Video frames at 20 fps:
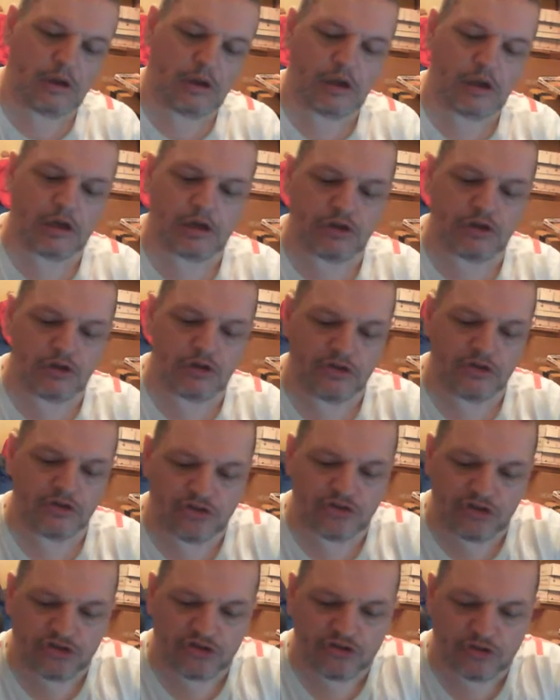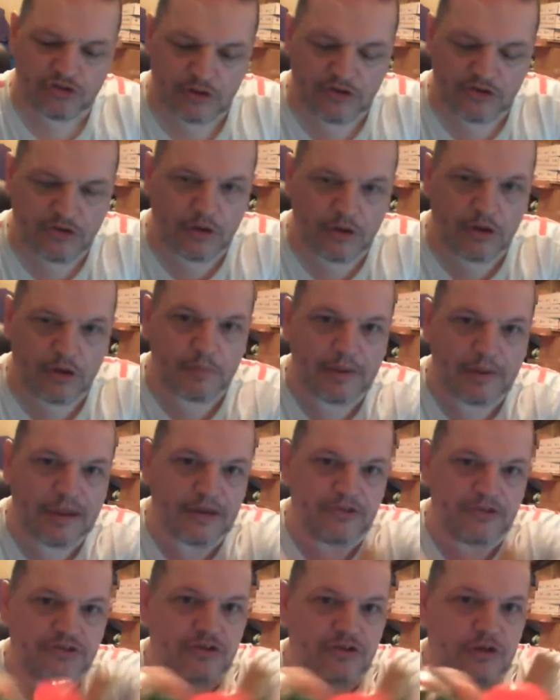and you can just
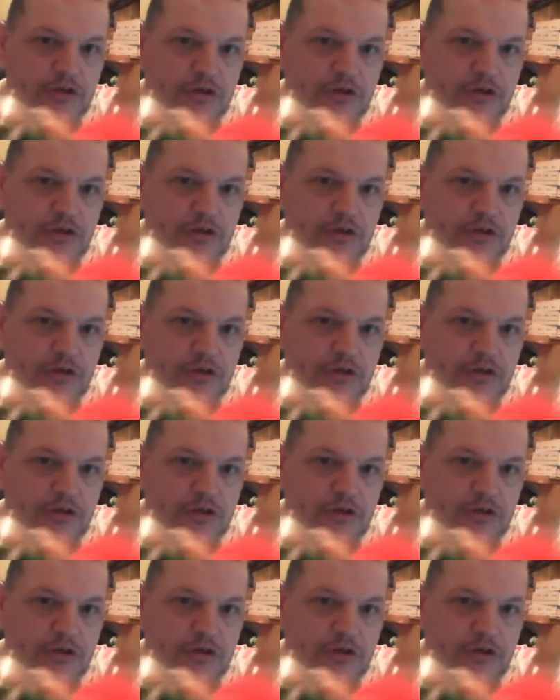about see